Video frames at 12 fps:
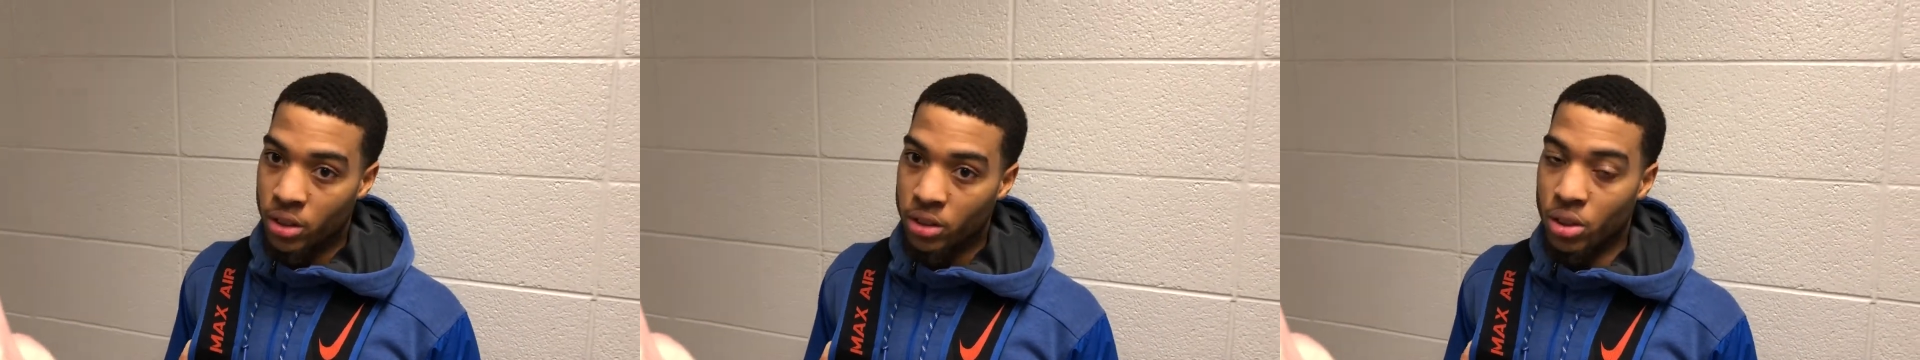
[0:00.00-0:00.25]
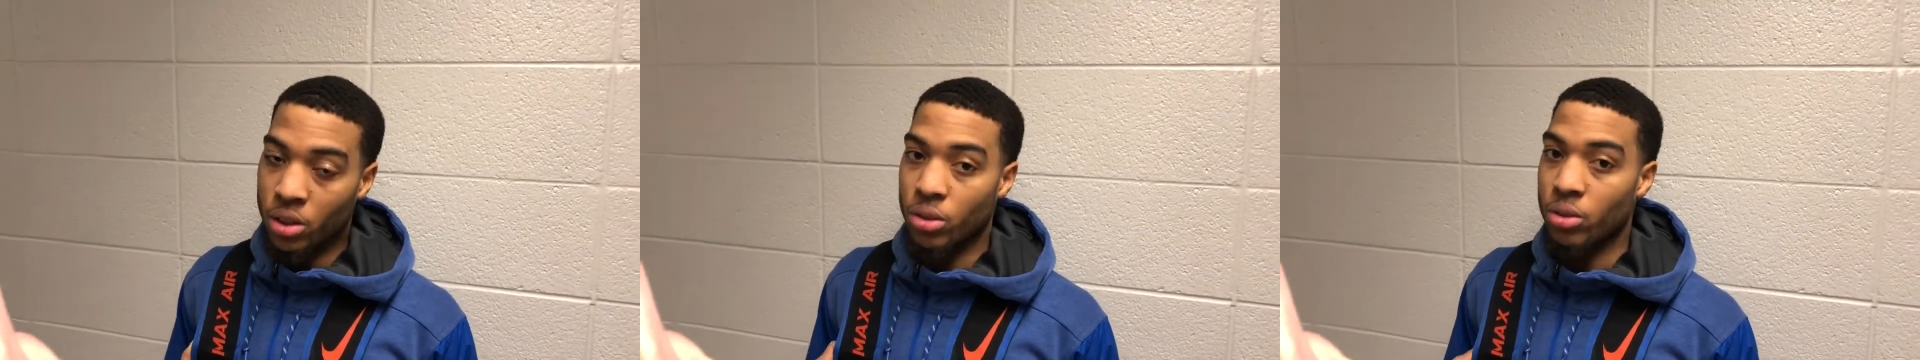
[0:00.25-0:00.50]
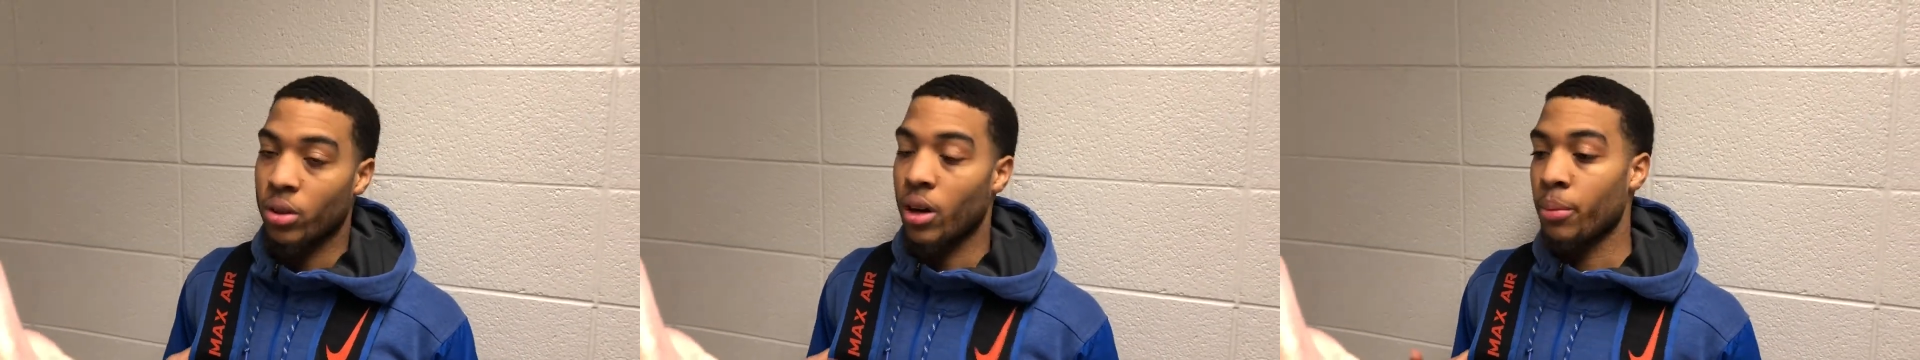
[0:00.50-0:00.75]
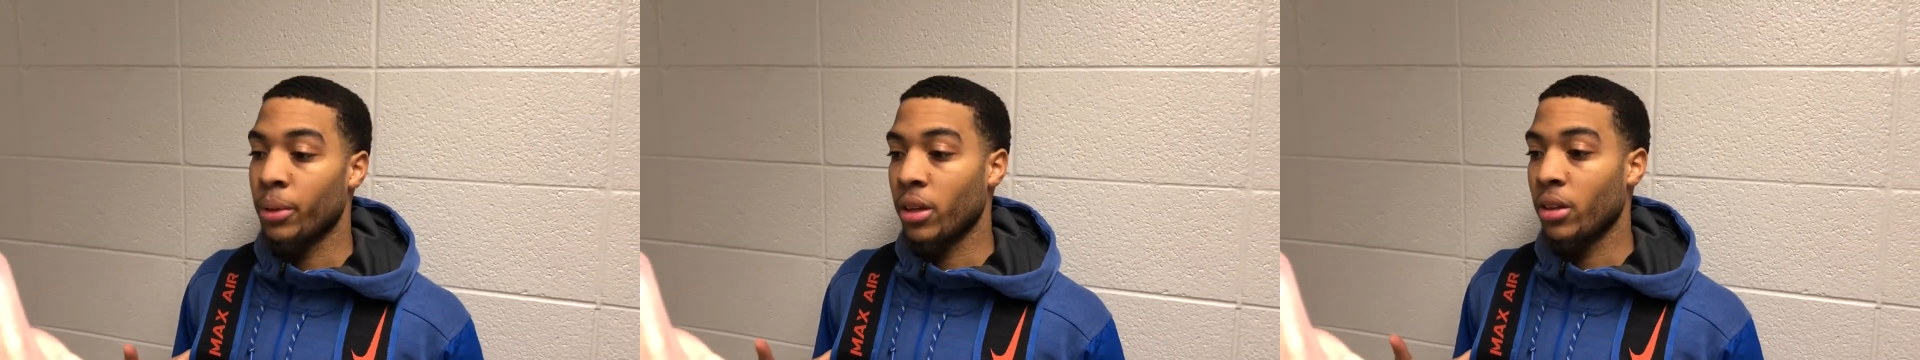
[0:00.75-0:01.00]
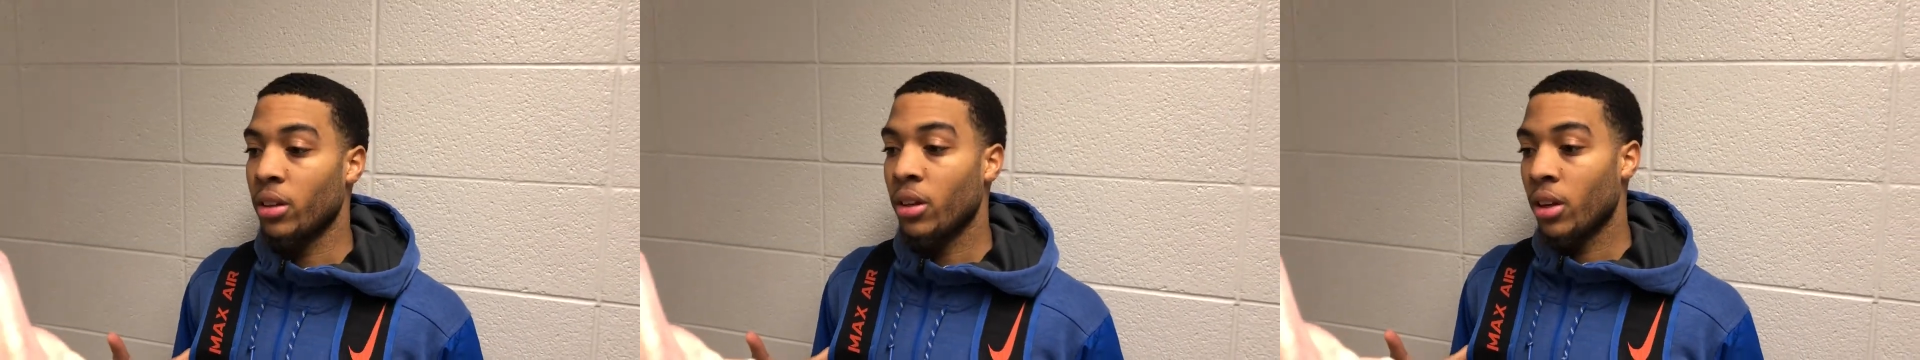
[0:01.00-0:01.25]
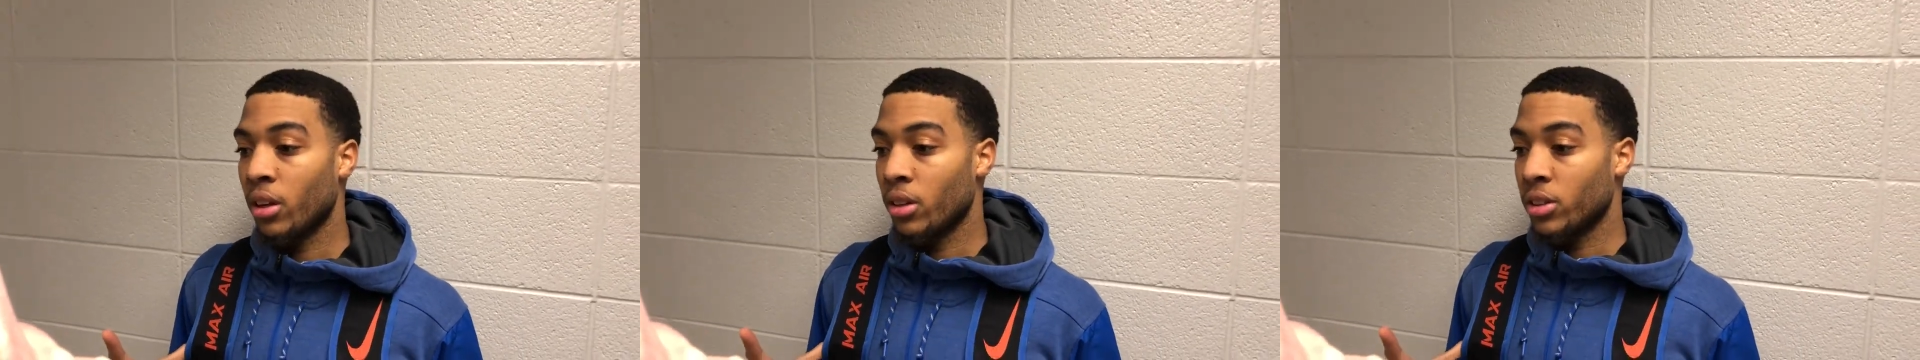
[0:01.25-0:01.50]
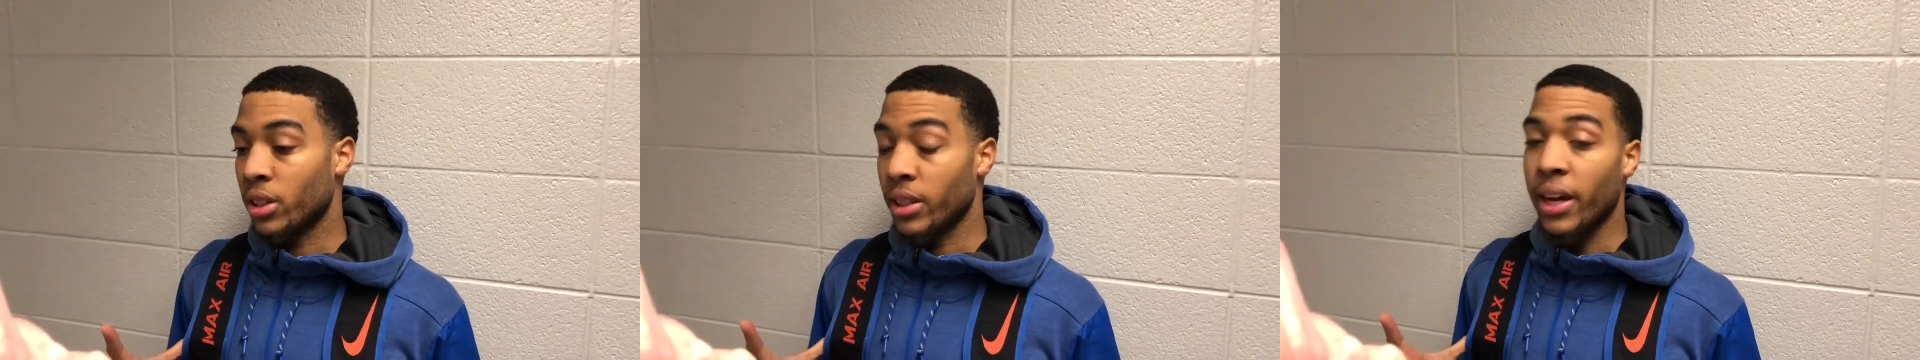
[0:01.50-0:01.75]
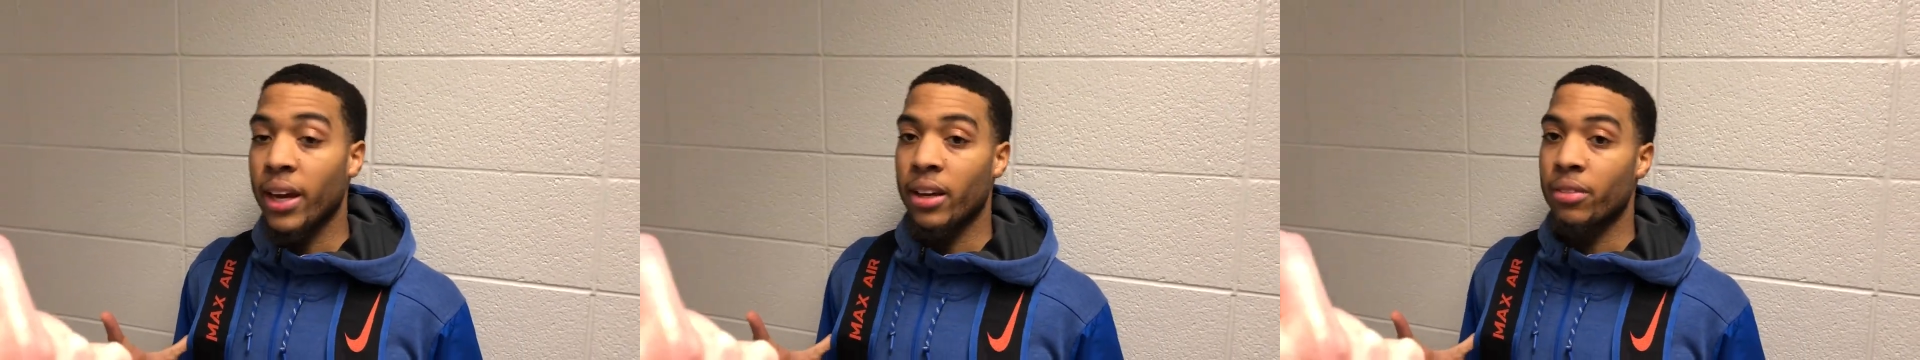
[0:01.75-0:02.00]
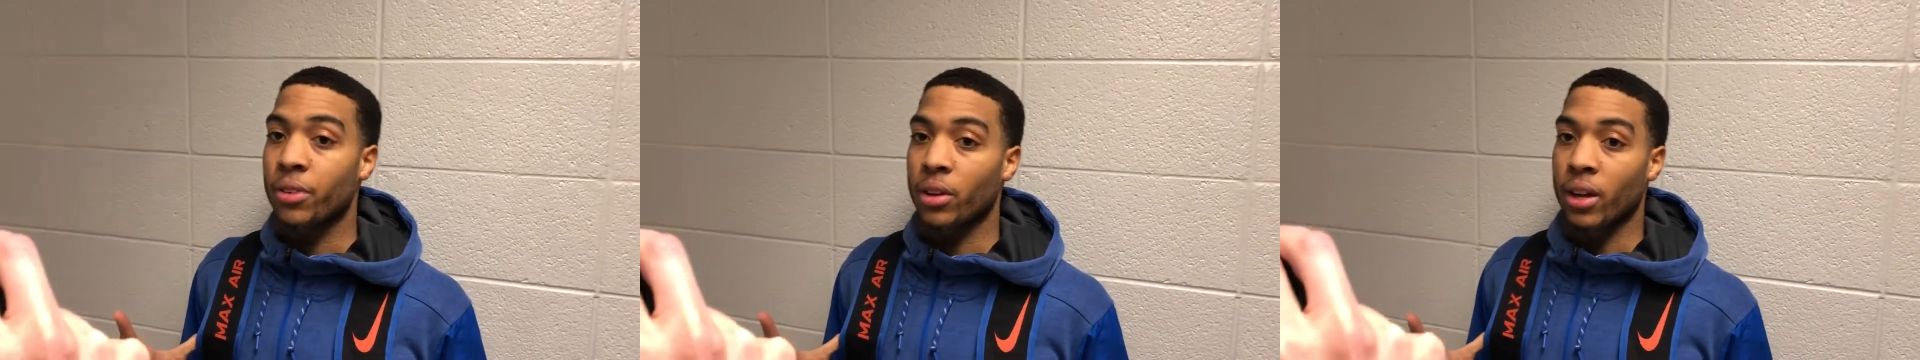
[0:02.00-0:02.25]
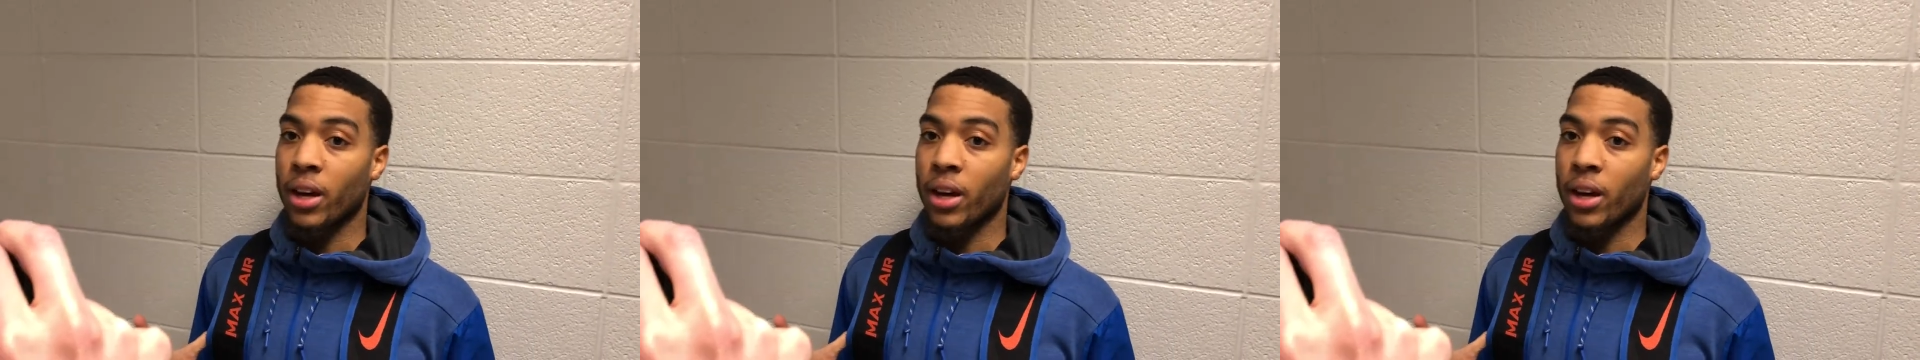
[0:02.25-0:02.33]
So, I mean, today it felt